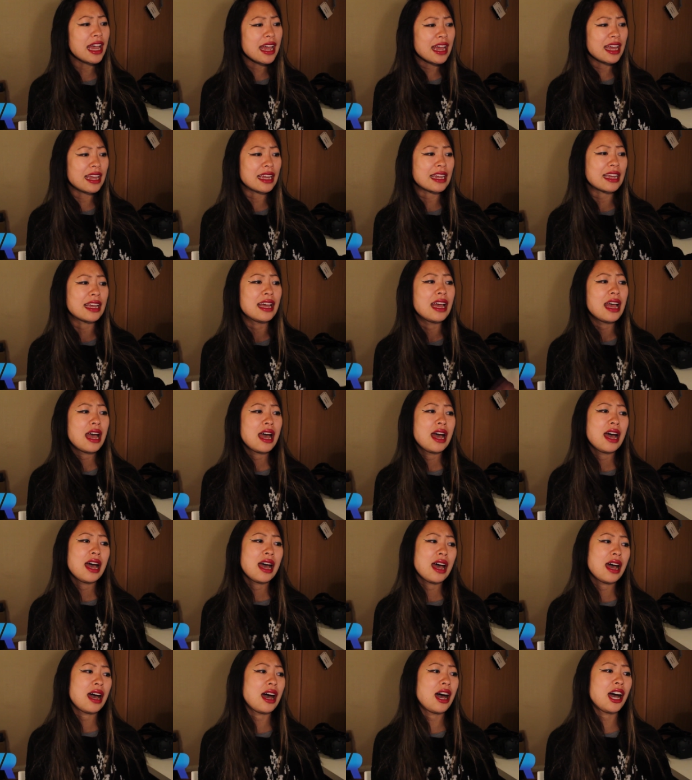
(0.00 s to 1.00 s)
hey,
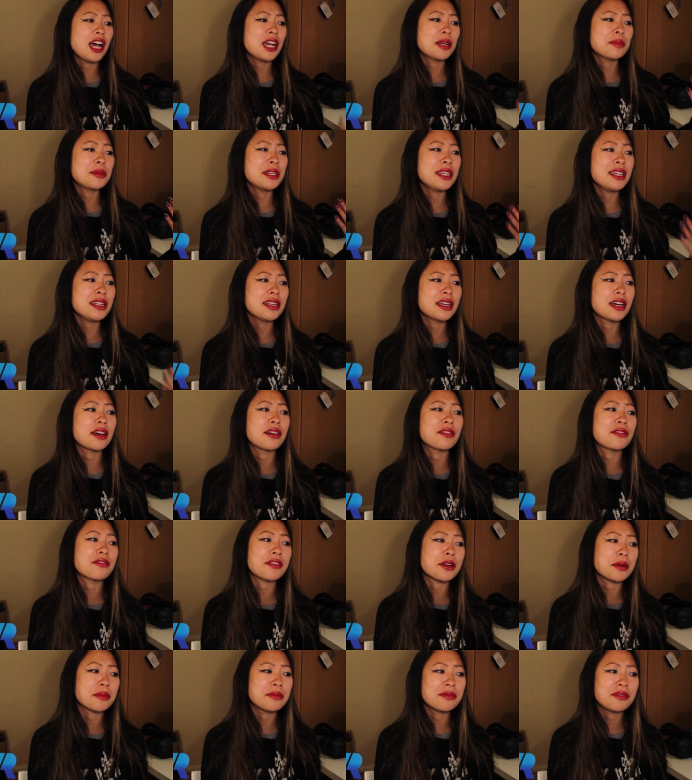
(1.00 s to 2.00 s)
I'm Nina
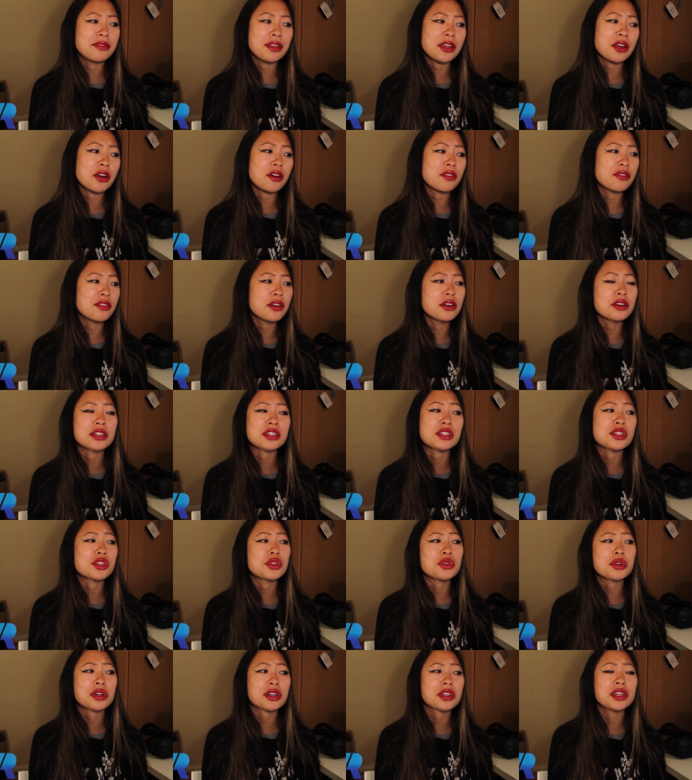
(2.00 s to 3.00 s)
from V R
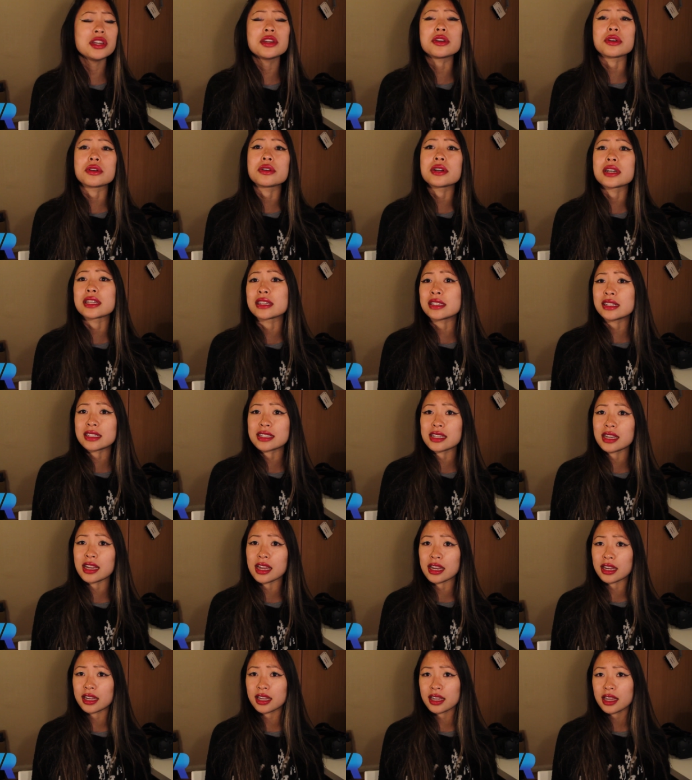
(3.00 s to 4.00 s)
Focus, who are you? And it's
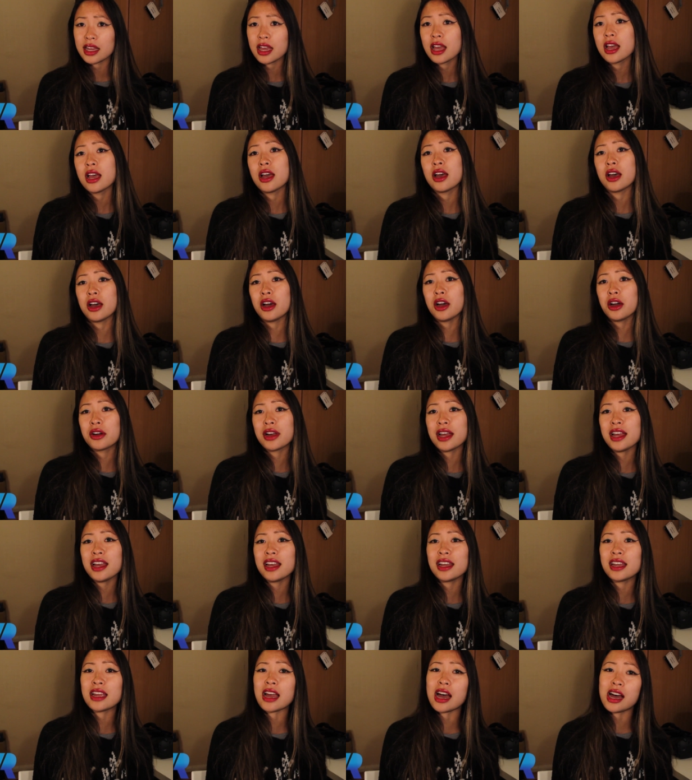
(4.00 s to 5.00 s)
like, oh,
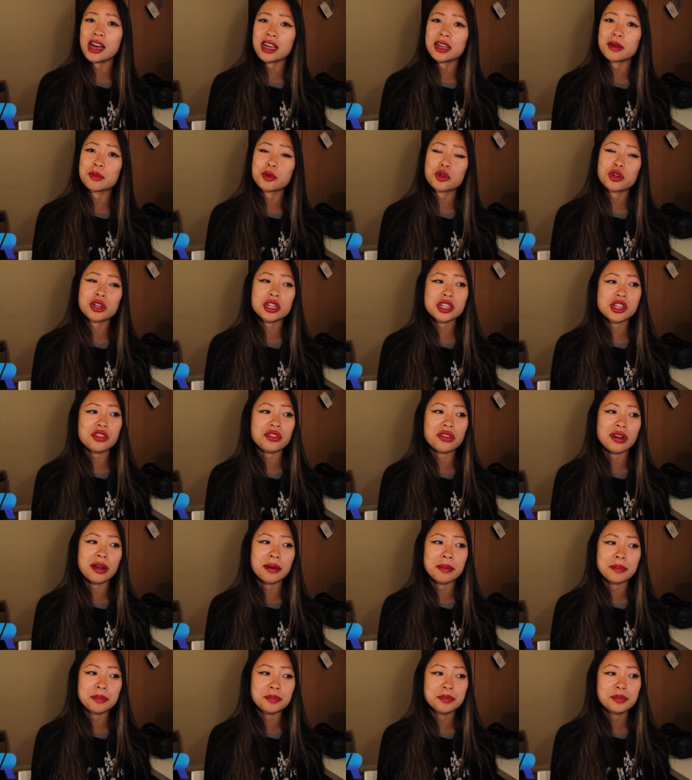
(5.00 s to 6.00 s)
hey, I am Chris
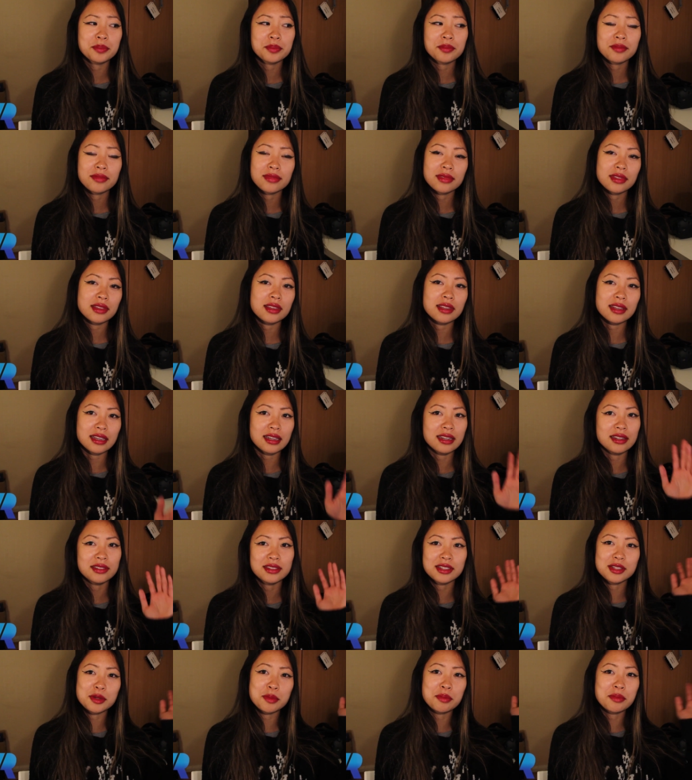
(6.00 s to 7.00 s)
from
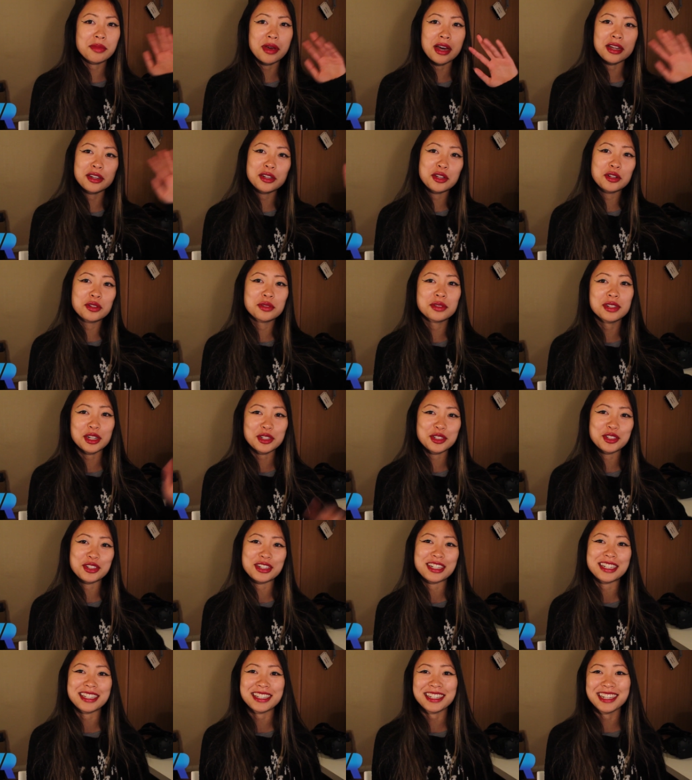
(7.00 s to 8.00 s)
some unknown
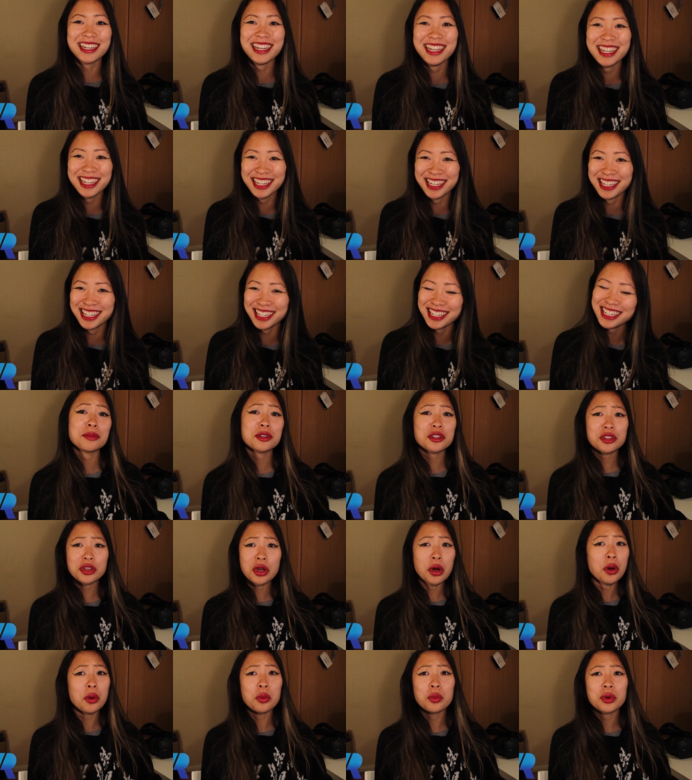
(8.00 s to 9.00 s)
country. I'm like,
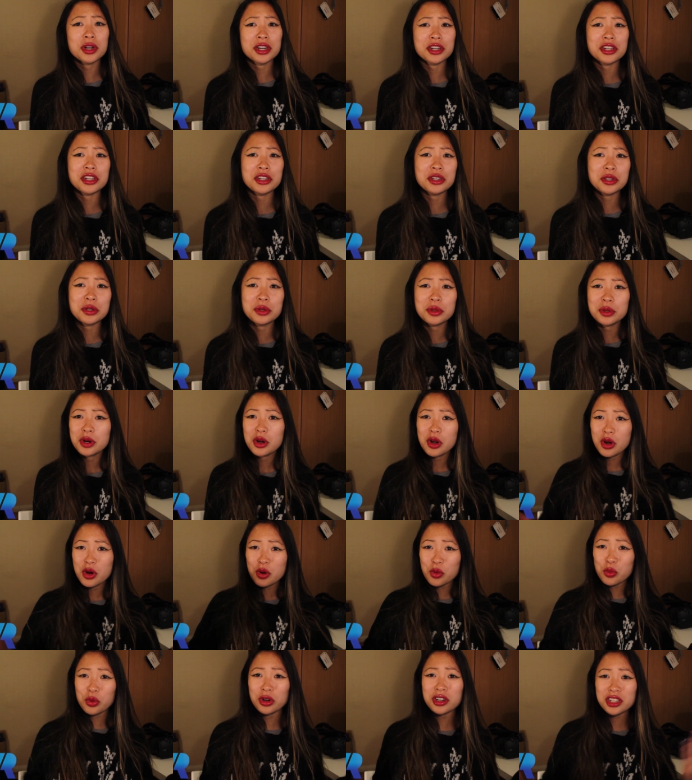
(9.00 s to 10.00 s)
yo, what are you
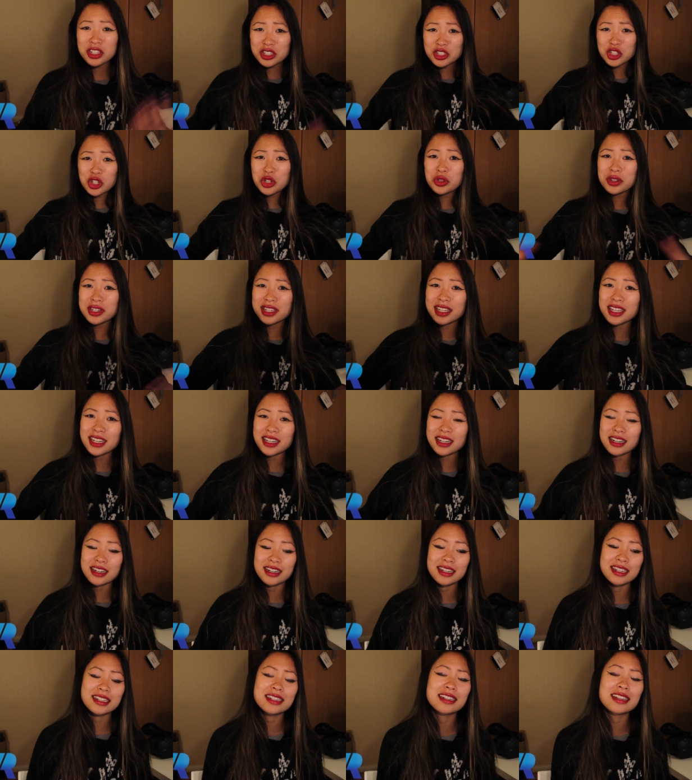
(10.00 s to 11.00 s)
what are you doing
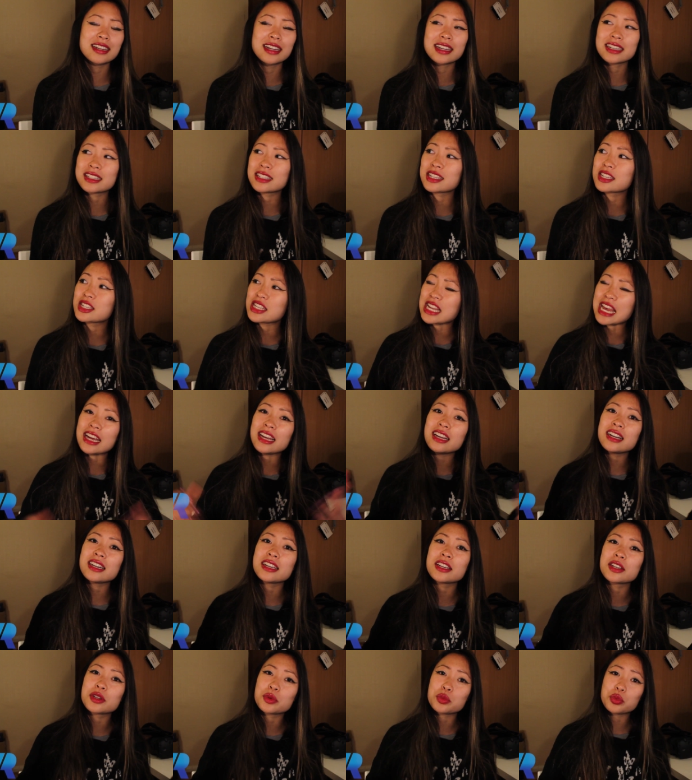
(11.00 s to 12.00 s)
here in like this
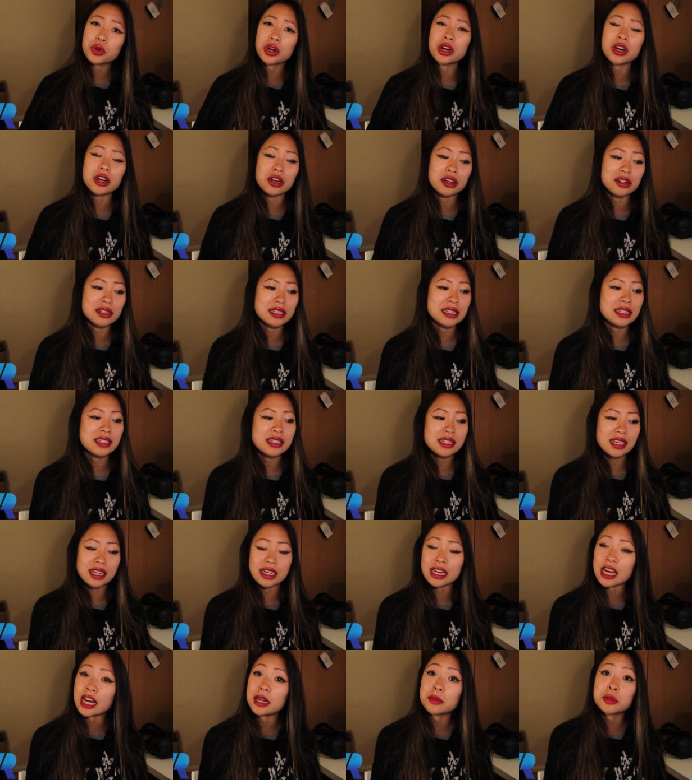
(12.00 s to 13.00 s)
alien world? And he's
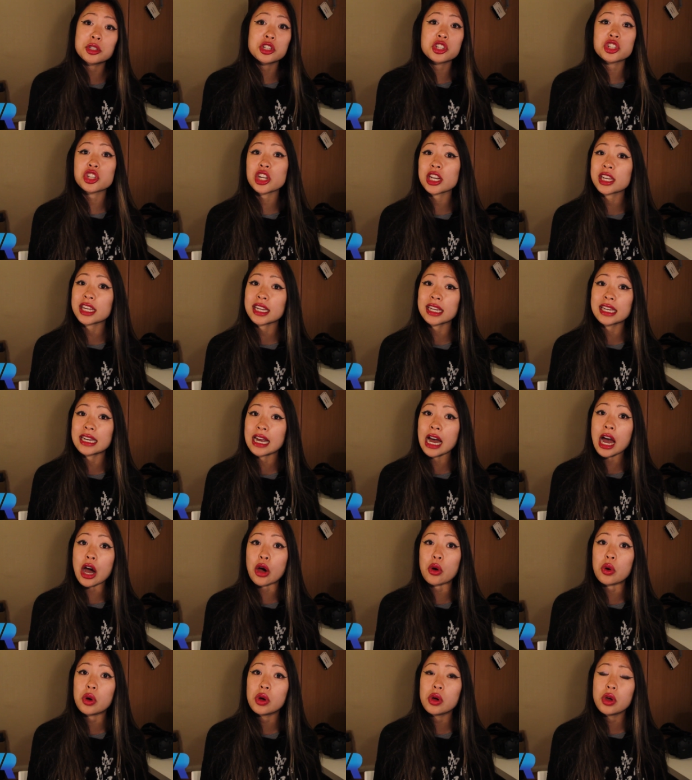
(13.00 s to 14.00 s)
like, I'm just checking it
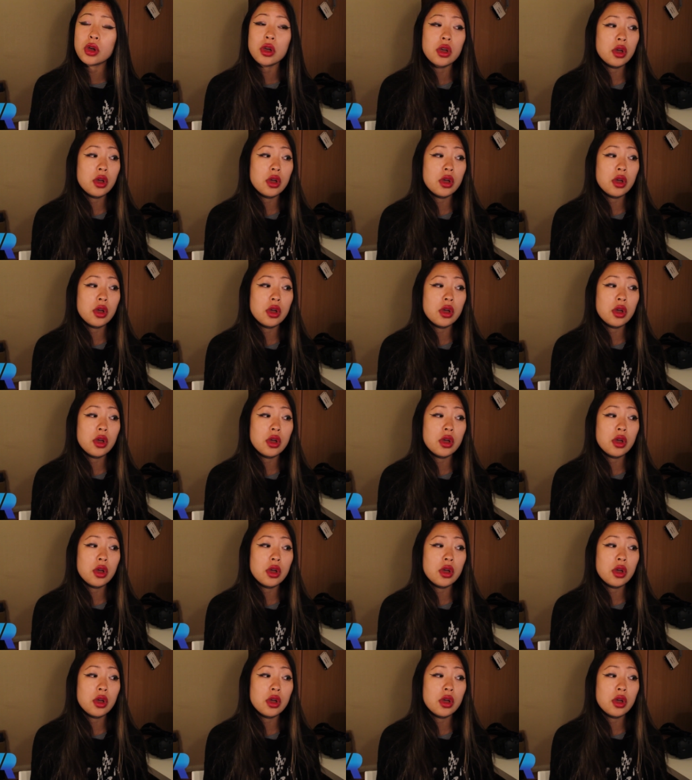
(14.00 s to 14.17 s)
out.